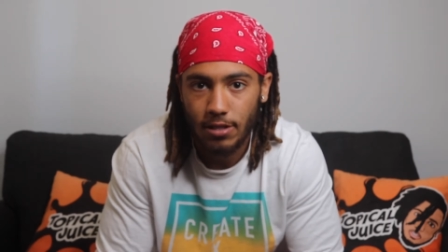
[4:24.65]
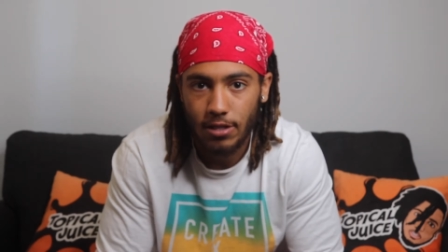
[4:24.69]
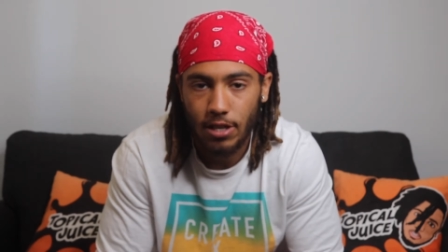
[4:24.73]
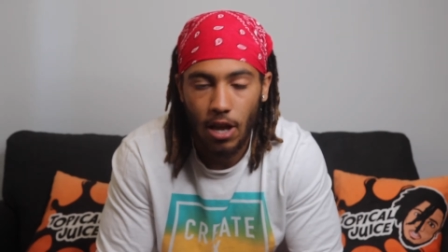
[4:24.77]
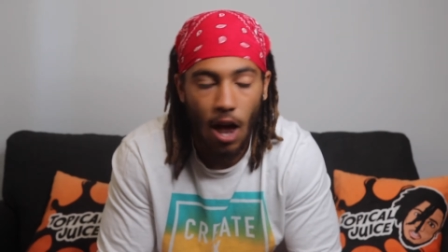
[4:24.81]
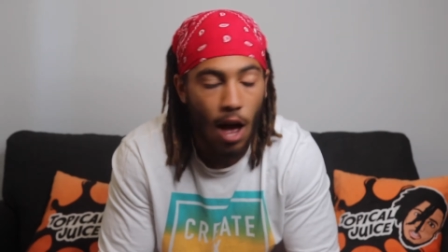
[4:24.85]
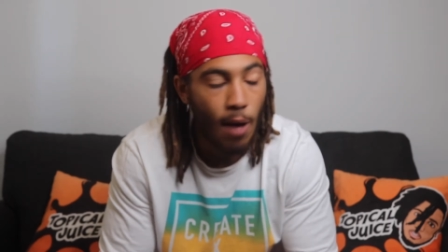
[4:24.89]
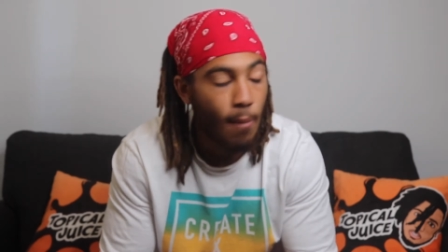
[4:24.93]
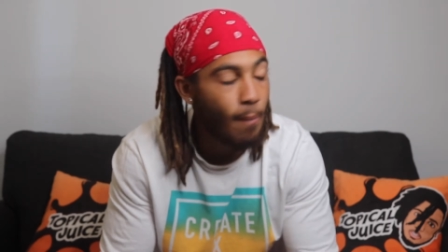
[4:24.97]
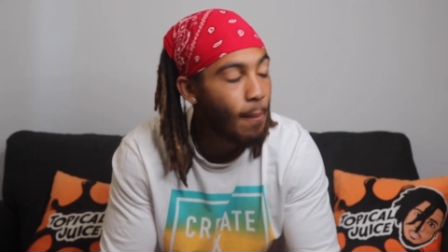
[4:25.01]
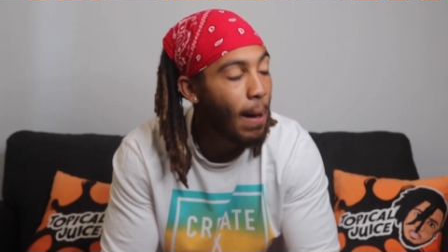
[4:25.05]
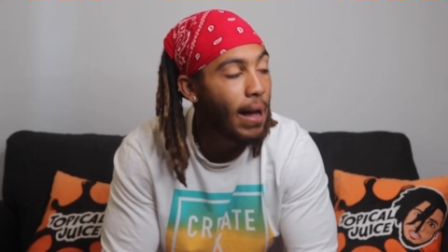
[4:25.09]

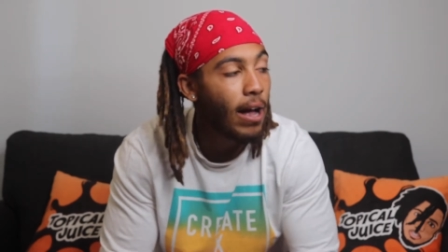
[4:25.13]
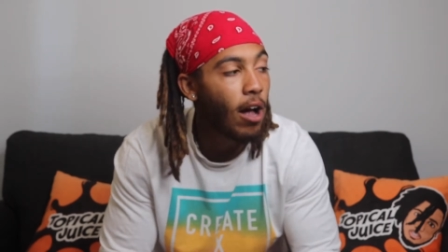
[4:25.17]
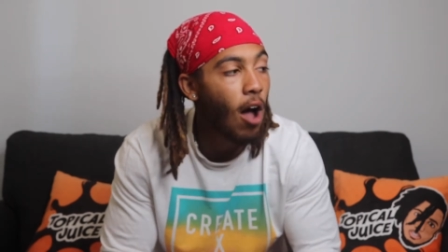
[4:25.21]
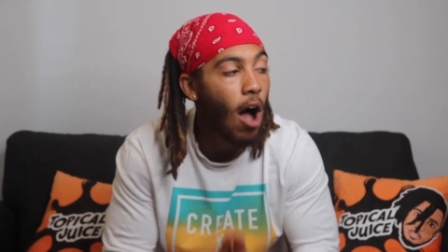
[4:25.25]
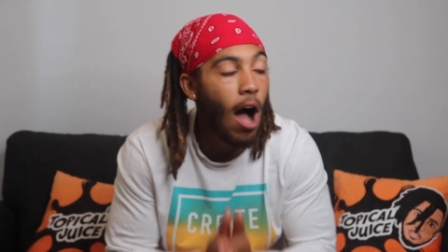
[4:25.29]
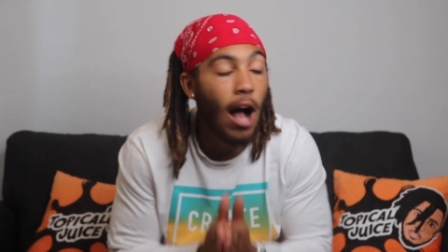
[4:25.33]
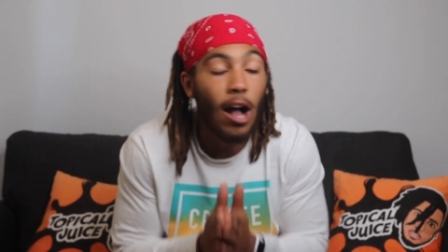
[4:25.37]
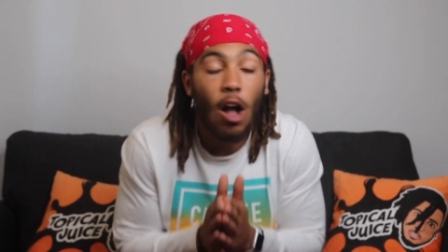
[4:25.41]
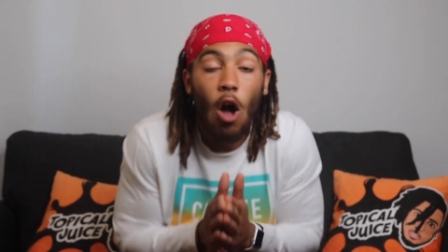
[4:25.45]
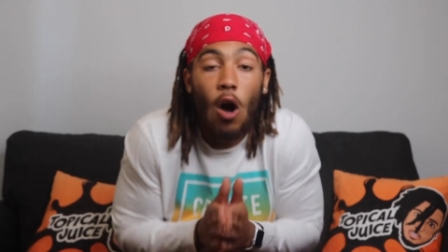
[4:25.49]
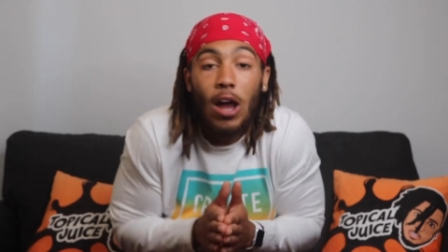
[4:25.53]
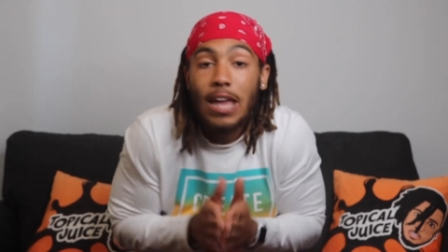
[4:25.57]
Yeah, man,
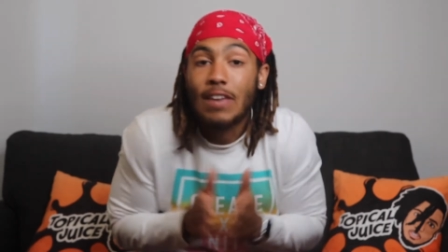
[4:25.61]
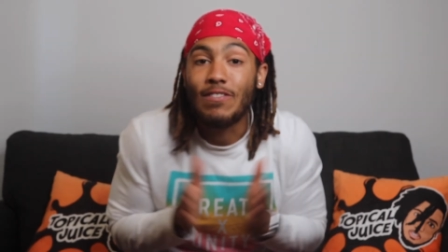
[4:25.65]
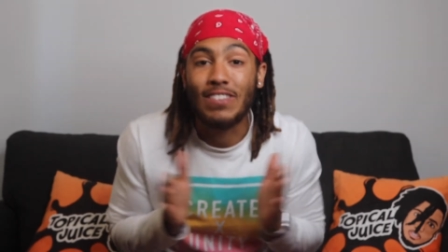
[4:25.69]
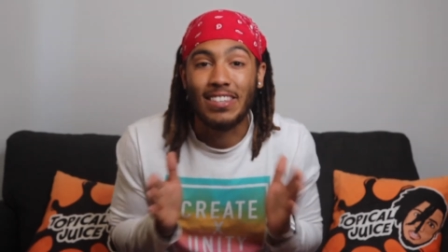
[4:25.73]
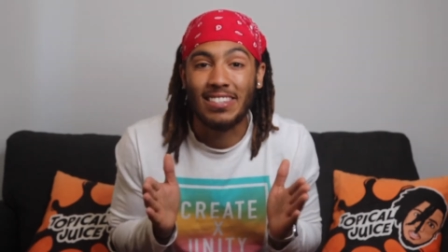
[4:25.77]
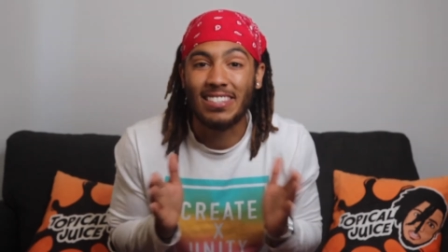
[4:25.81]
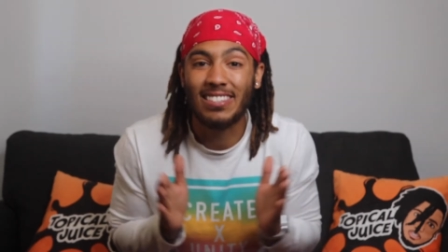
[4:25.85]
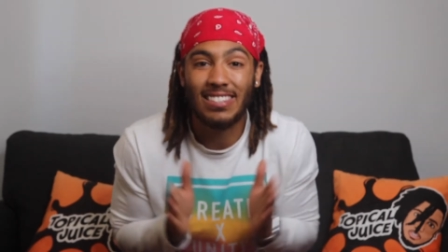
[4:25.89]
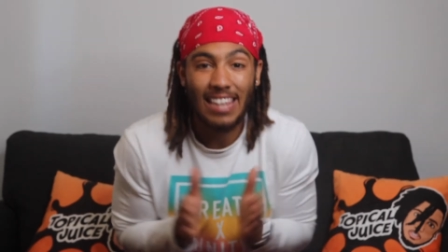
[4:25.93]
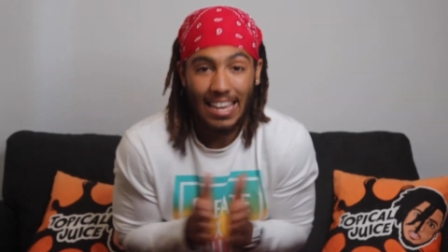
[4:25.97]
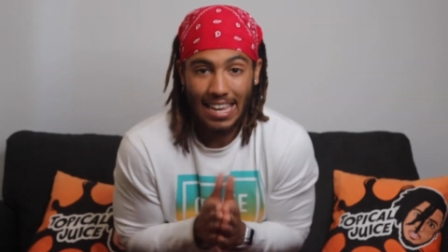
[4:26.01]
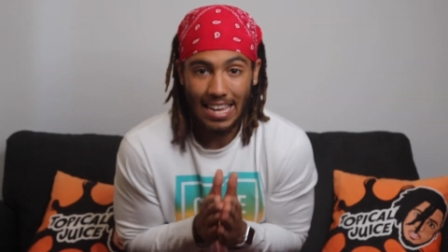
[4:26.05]
I can't even
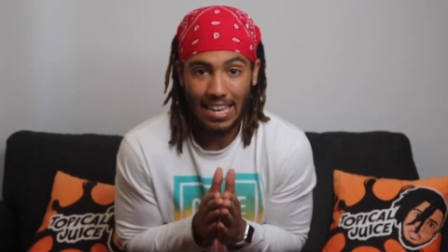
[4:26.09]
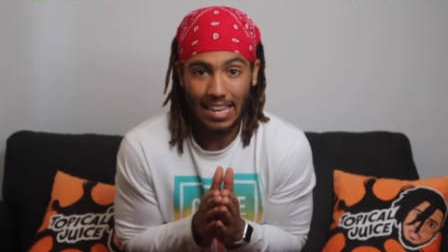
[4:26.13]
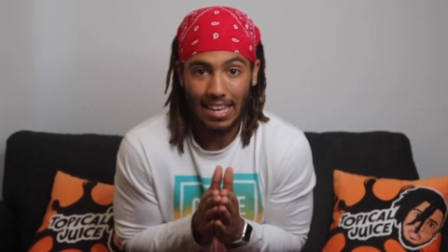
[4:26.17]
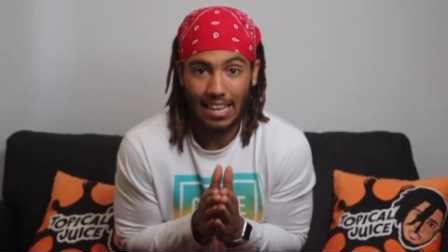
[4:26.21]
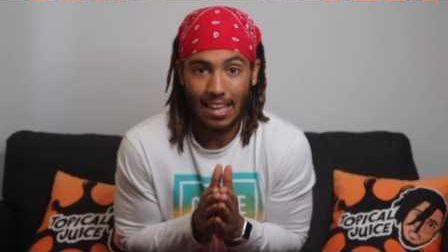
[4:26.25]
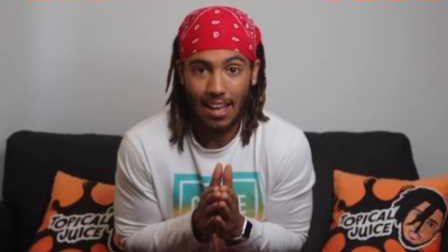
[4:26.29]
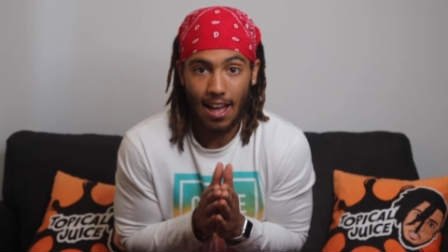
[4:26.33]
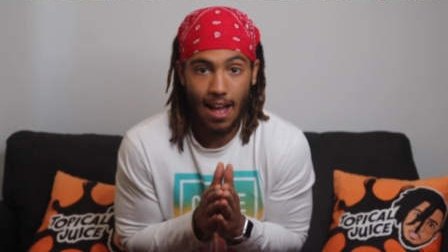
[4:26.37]
say it.